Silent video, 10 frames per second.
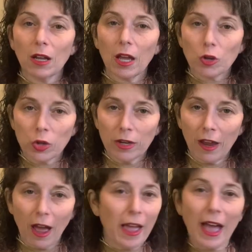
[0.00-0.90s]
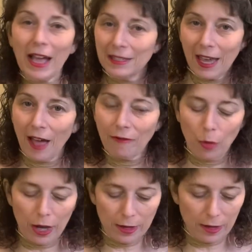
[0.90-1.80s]
I had to have
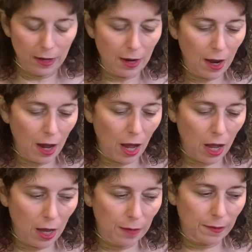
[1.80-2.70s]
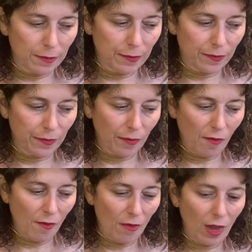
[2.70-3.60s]
one.
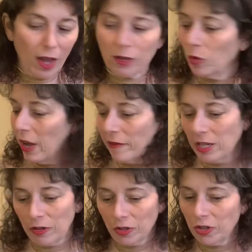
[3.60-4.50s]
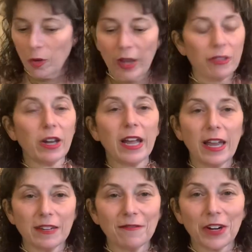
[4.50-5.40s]
I don't have it here to show. I thought I had
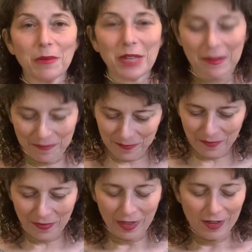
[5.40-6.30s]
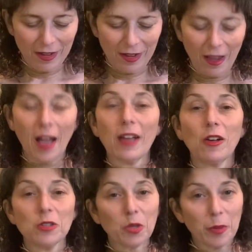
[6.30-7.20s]
it in front of me. I
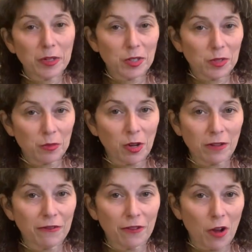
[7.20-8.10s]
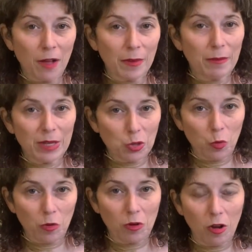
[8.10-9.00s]
also purchased some yarn from Mitchell
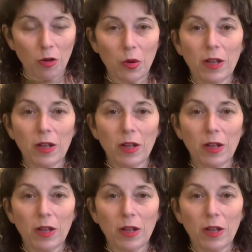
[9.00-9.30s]
Wool Co.